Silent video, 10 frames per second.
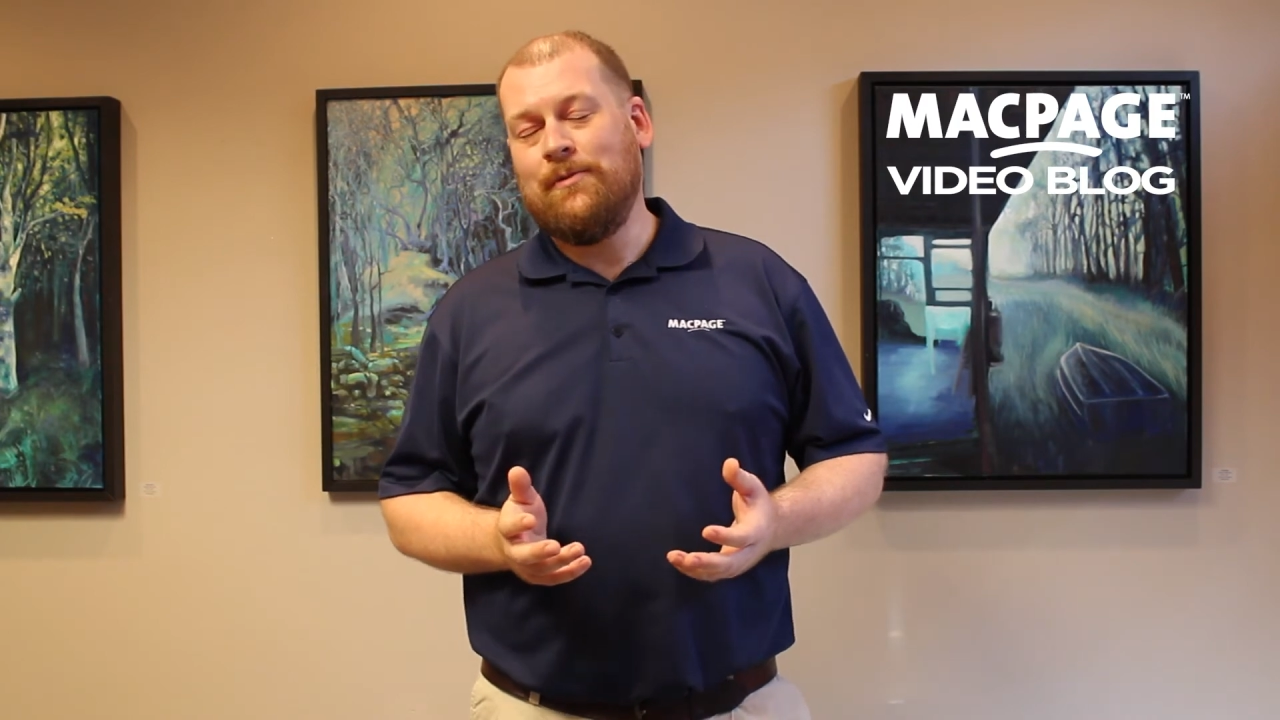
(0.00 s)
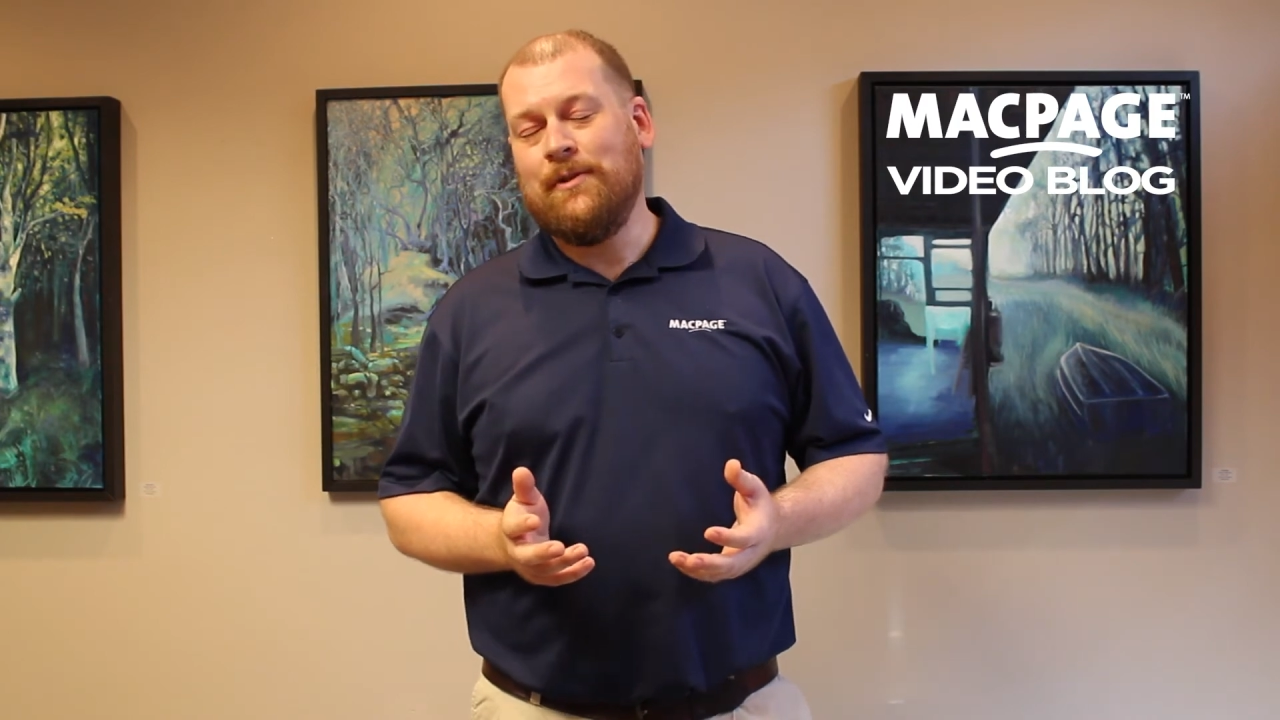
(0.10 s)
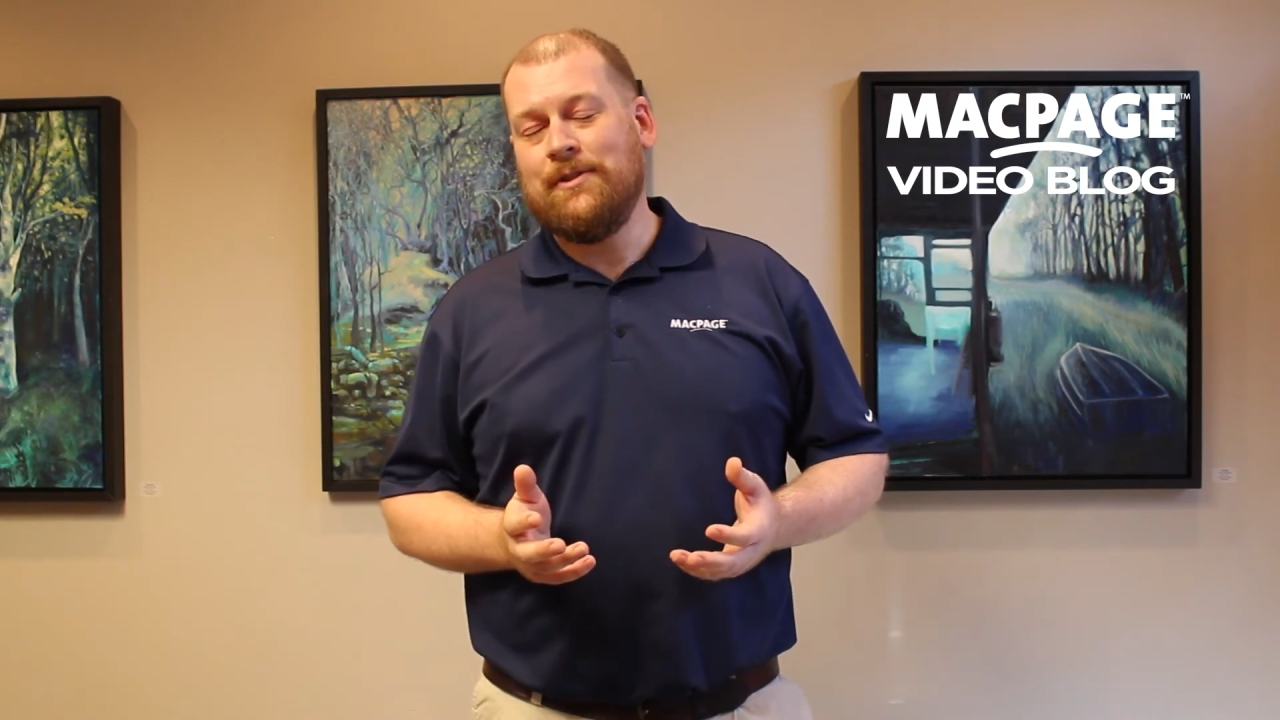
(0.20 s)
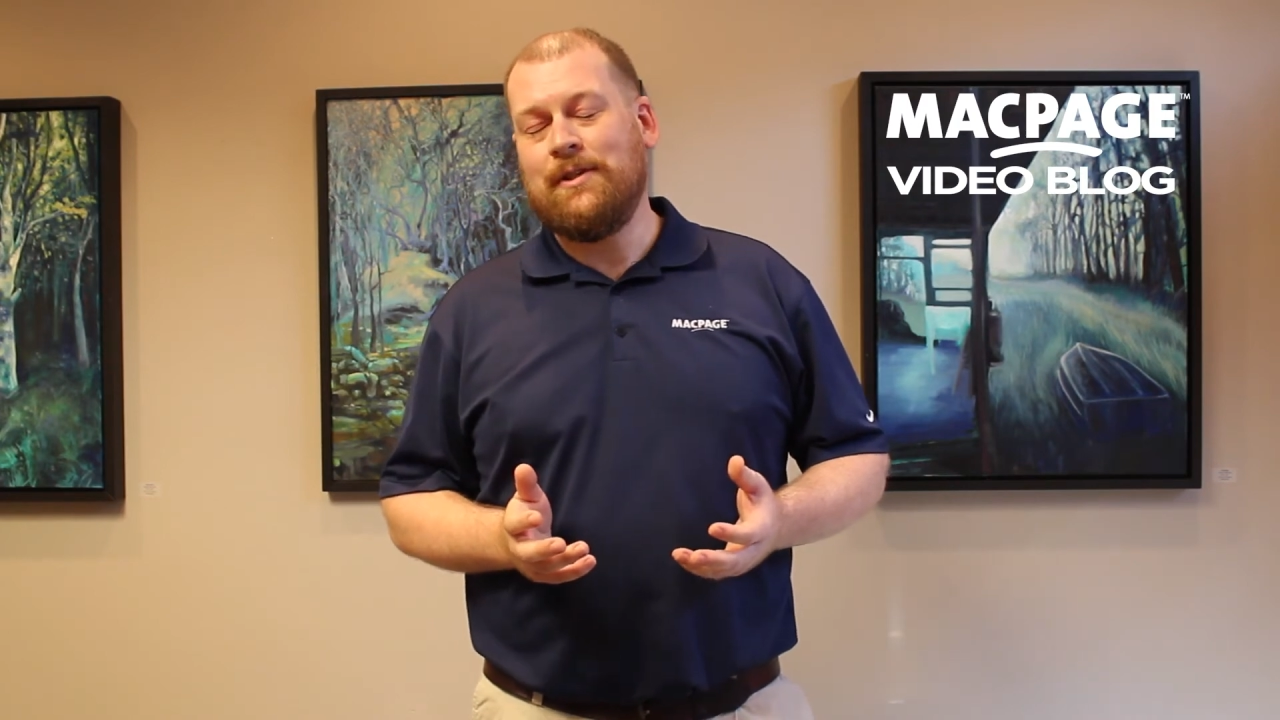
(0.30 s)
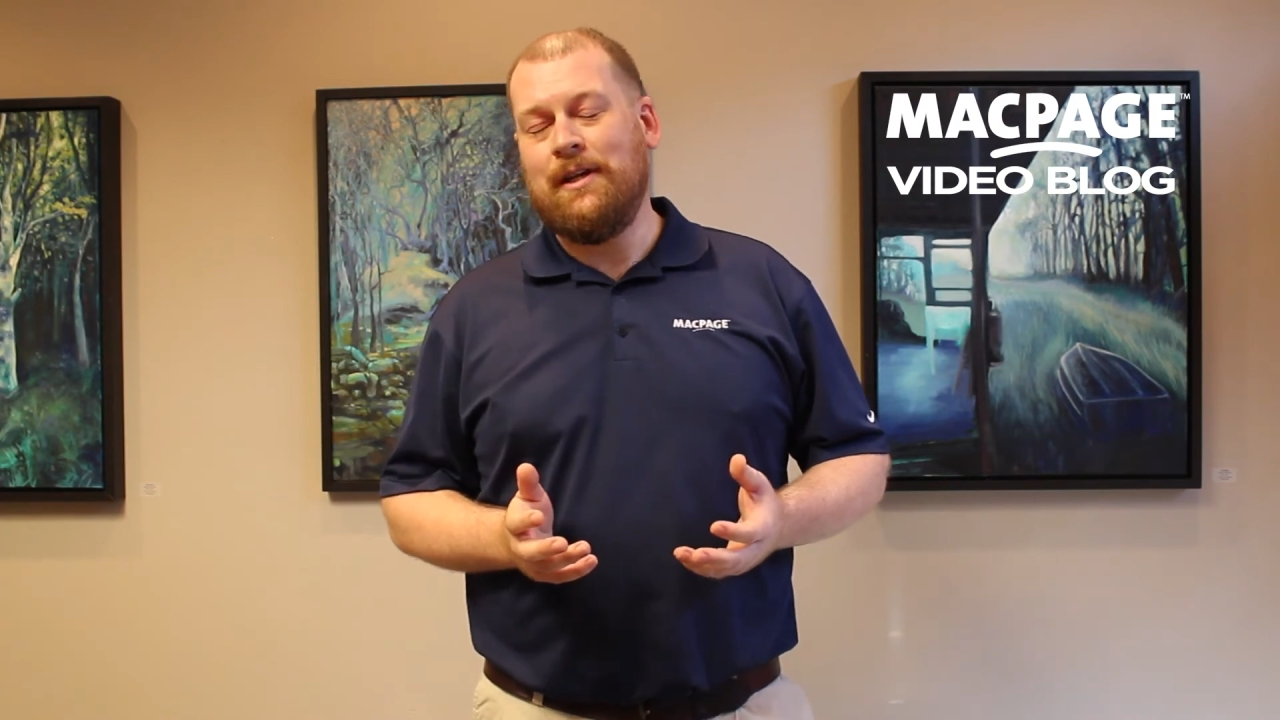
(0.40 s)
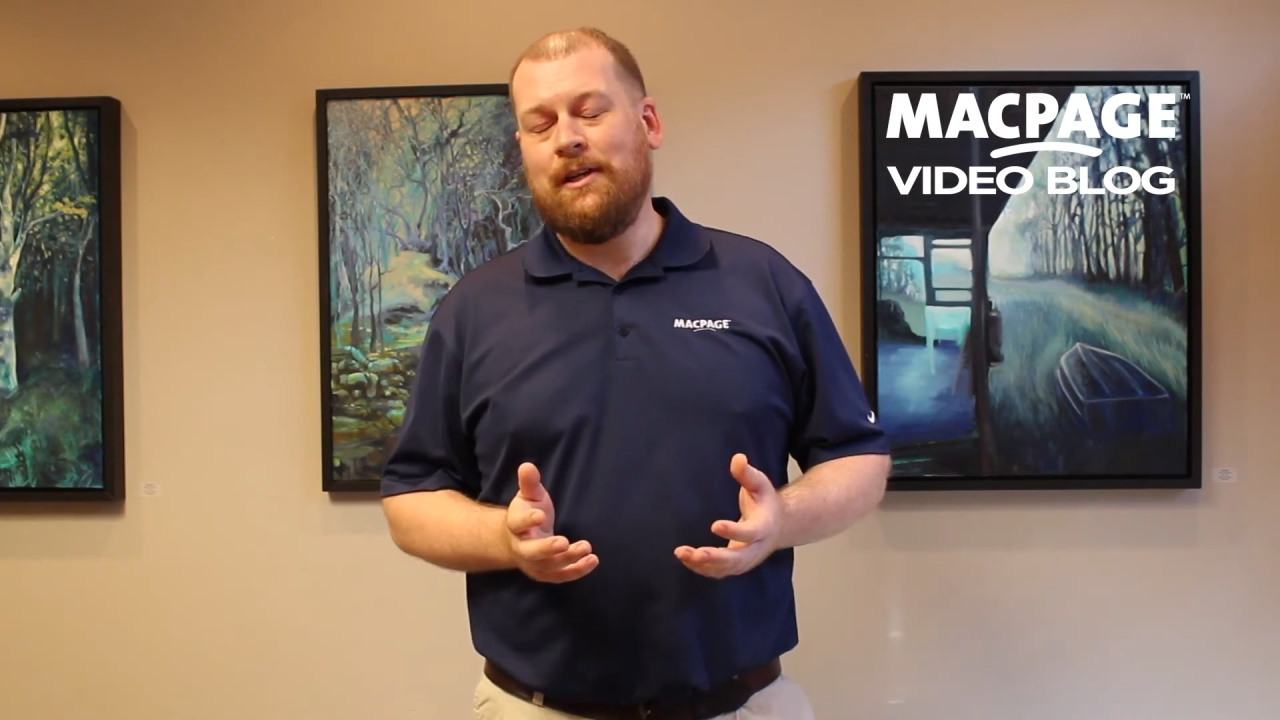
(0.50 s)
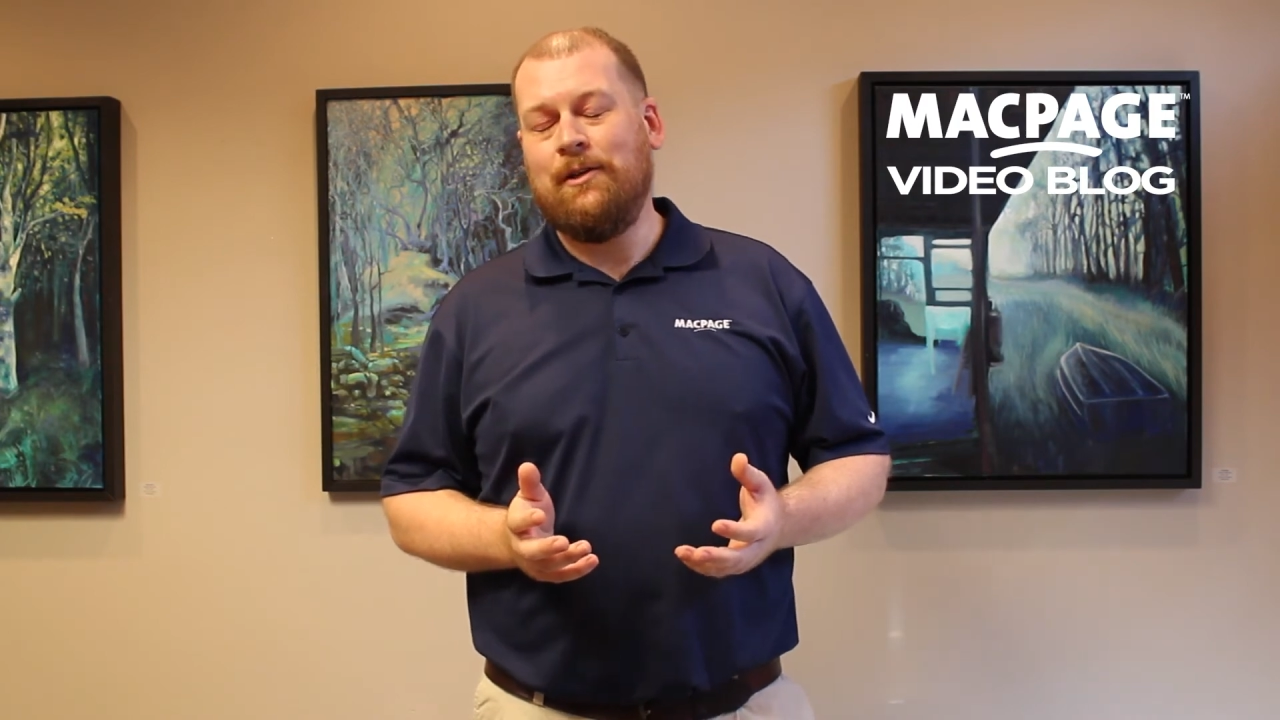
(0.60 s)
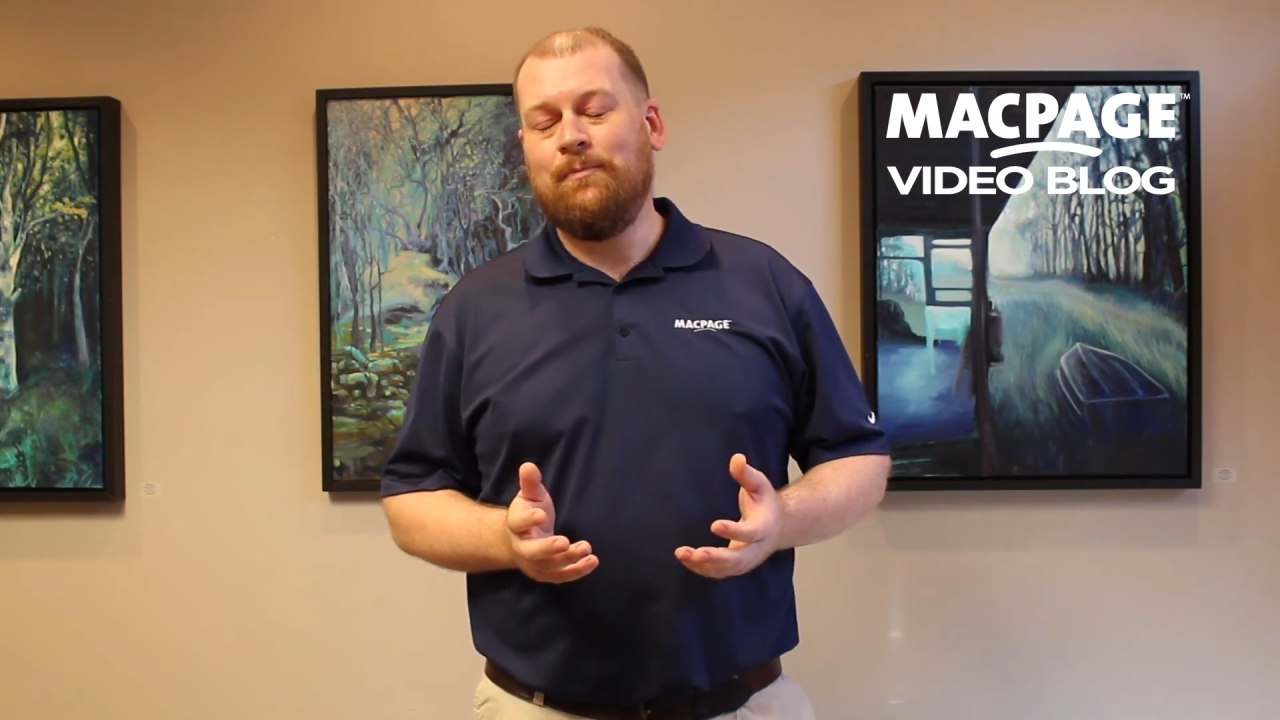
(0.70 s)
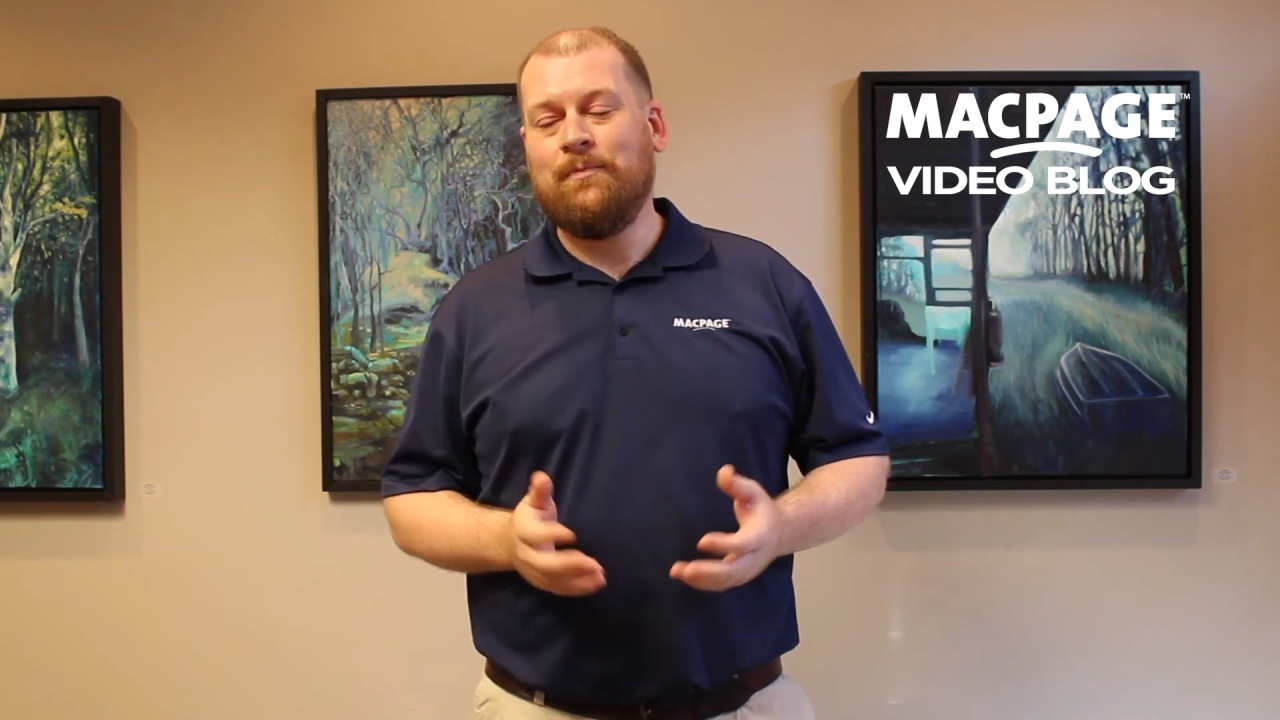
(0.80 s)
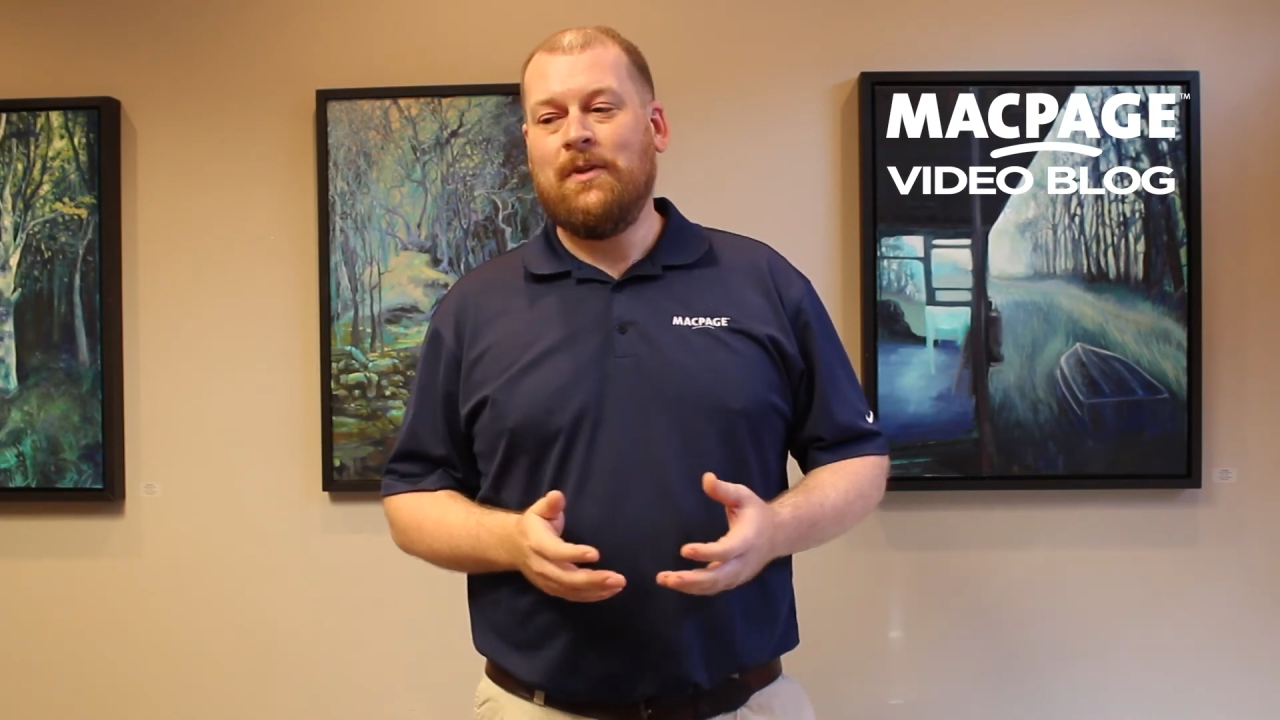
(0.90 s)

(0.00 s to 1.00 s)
the full study,